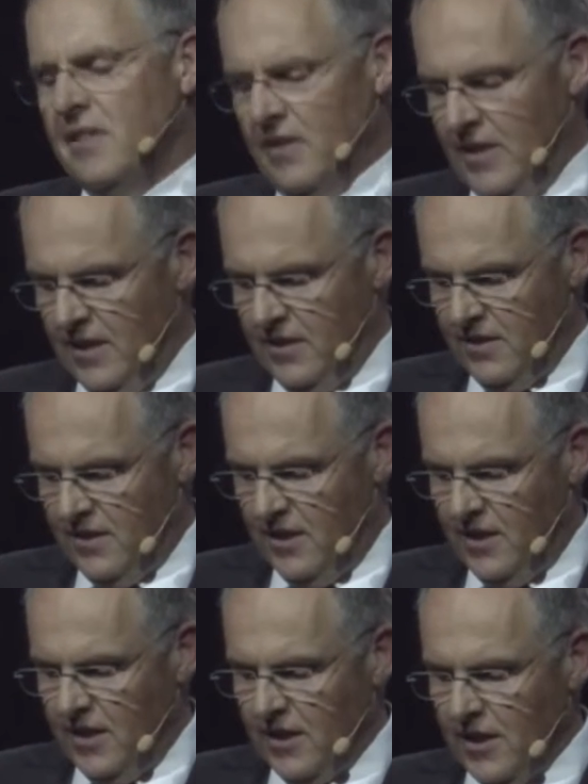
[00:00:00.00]

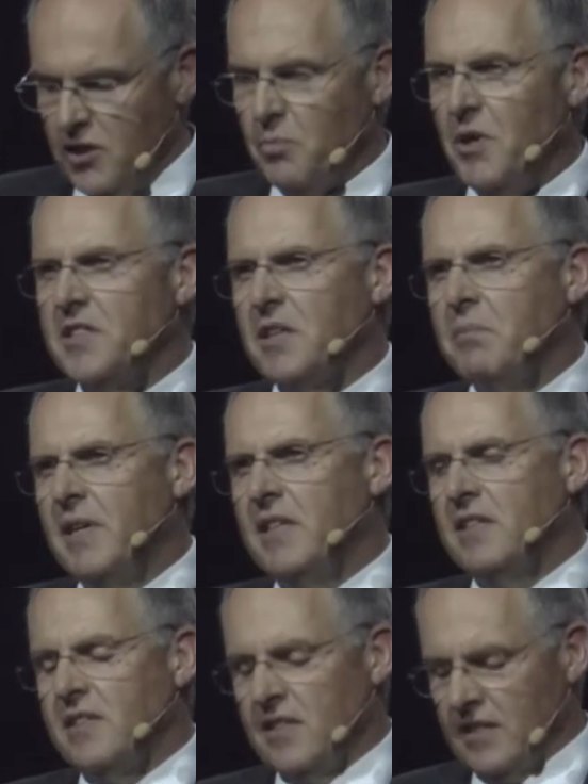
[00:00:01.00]
especially important
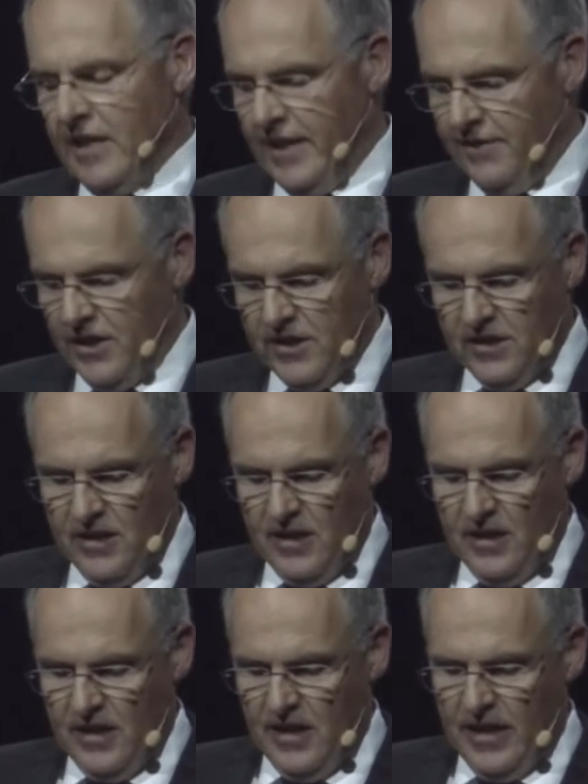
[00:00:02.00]
for the large
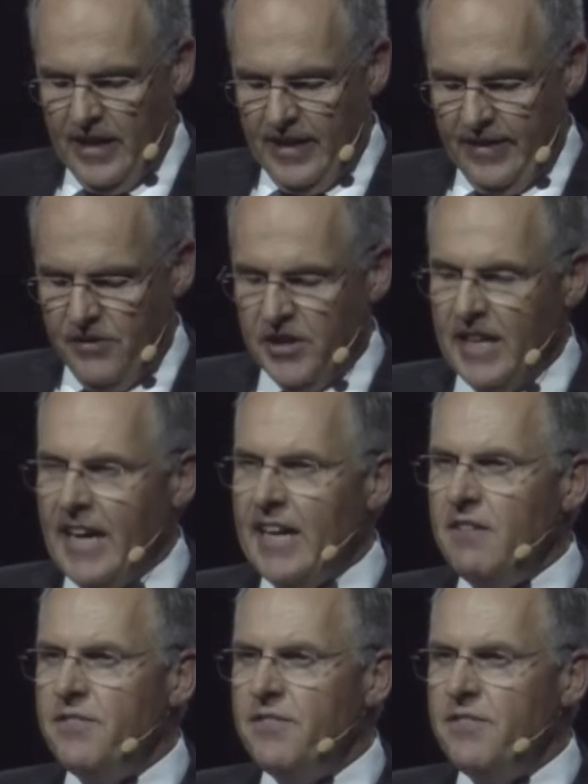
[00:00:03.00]
dimensions of the CD